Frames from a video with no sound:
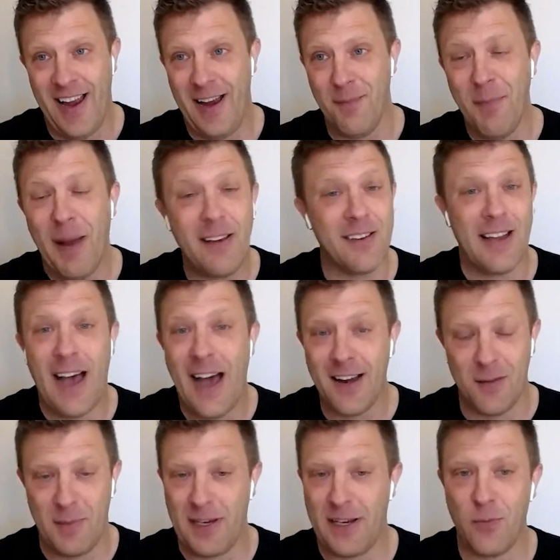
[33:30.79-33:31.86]
it makes it
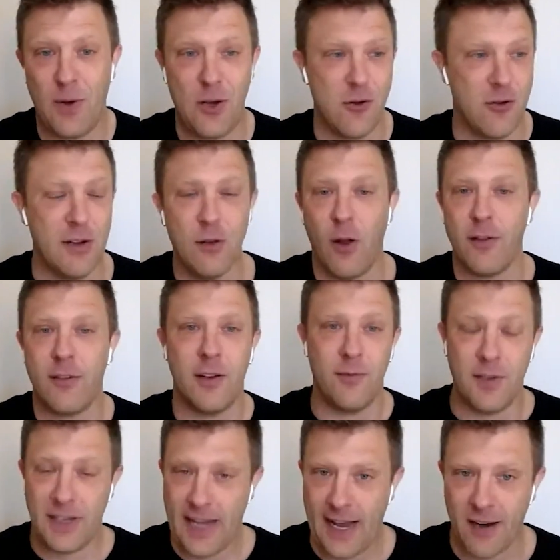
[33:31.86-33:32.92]
harder, because when you're in lots of
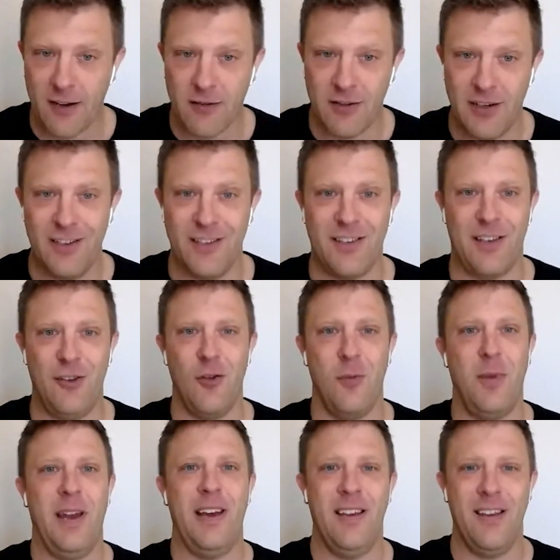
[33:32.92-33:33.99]
different categories and you're
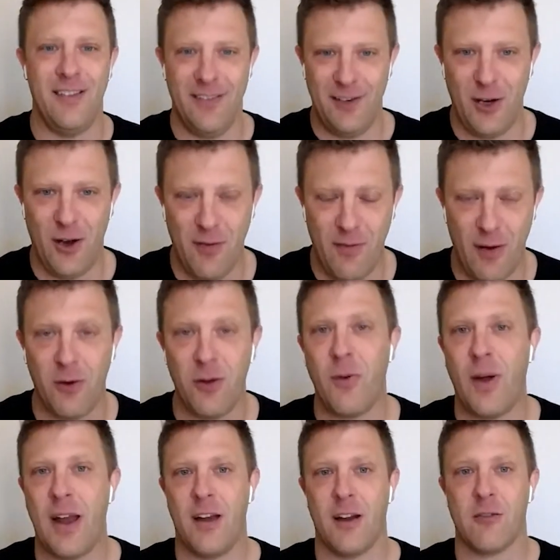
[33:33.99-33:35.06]
being
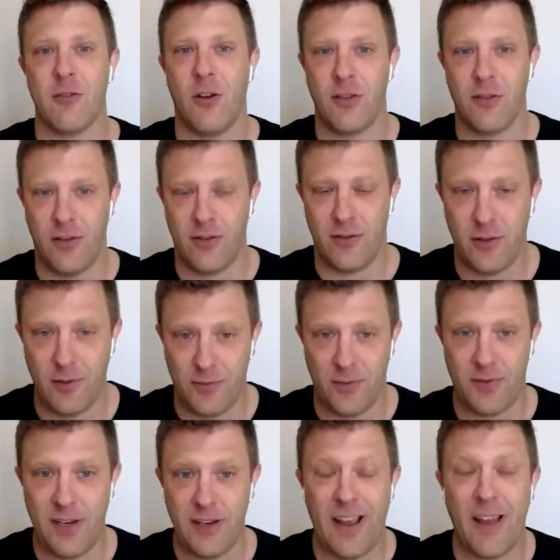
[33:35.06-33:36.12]
evaluated across lots of
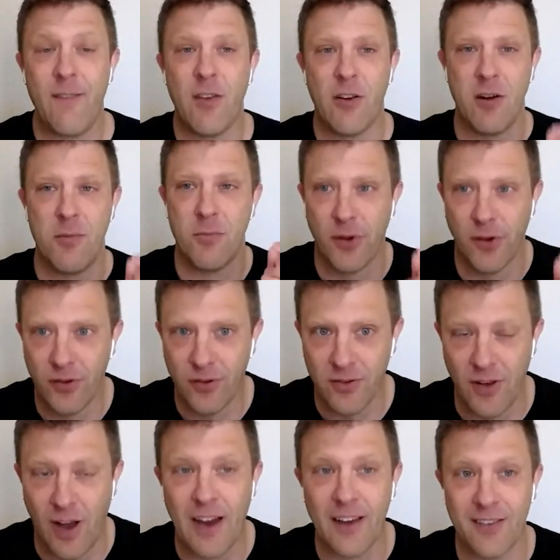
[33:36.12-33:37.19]
different things and very
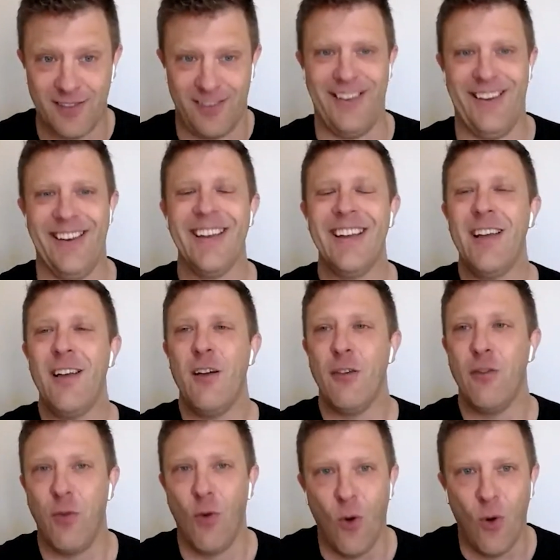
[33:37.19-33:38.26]
precisely
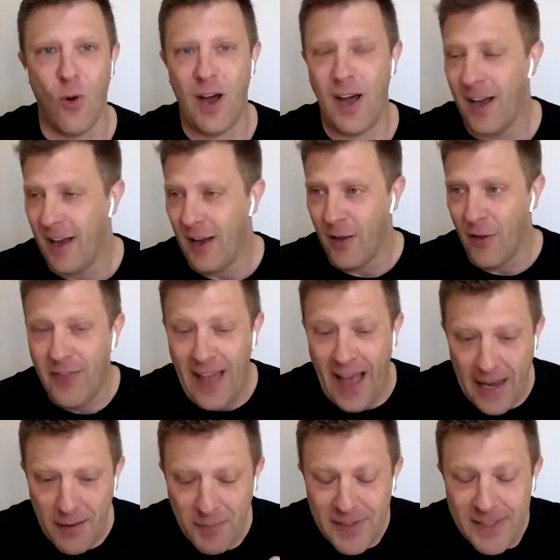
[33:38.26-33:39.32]
for
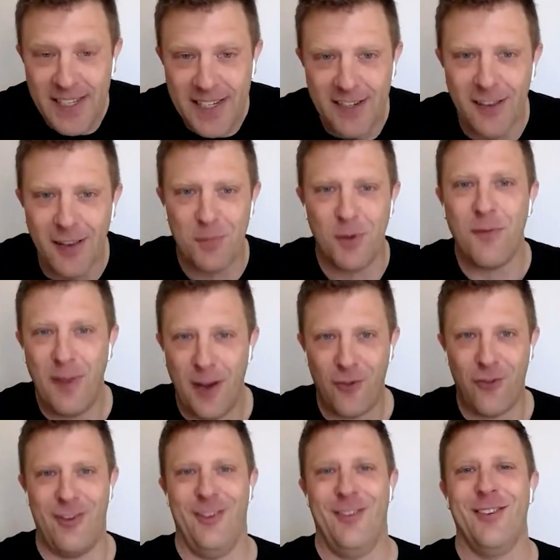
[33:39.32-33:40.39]
that particular
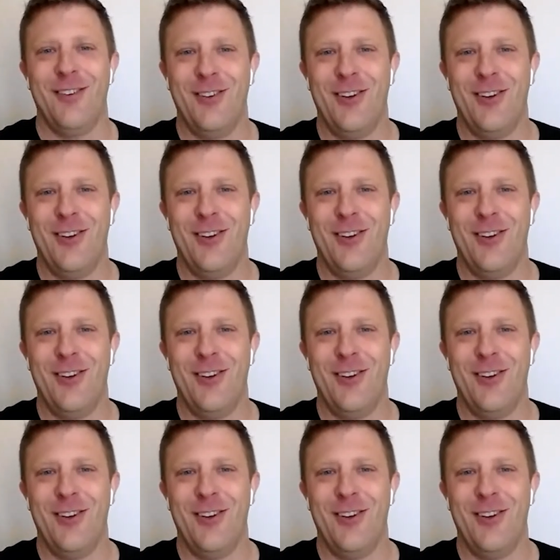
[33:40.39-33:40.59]
profession,